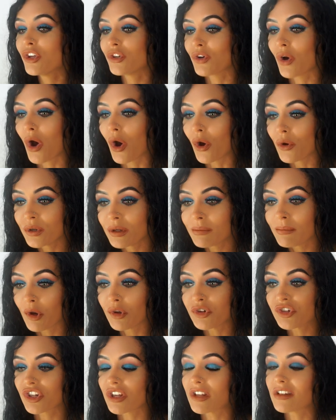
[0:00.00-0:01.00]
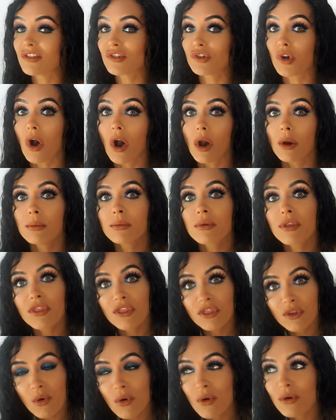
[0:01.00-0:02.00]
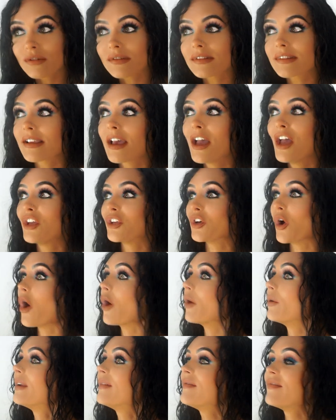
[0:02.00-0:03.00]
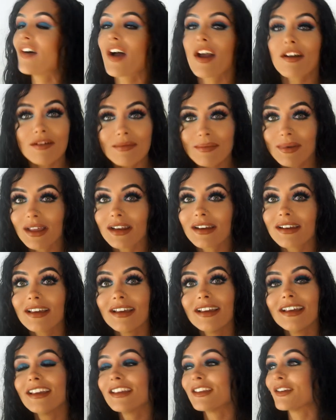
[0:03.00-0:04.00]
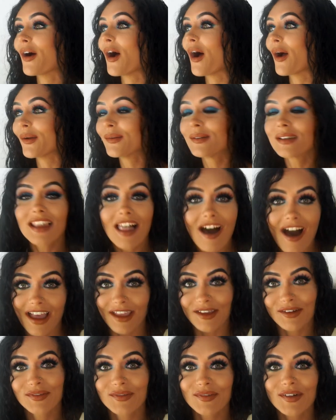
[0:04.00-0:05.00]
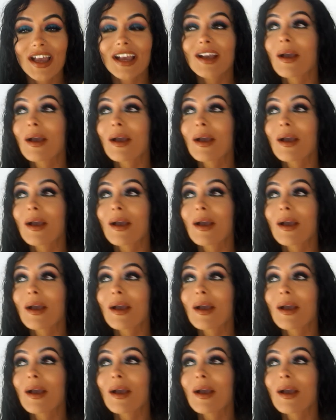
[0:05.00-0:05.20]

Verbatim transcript: your own emotions, your own thoughts, your own environment, your own life.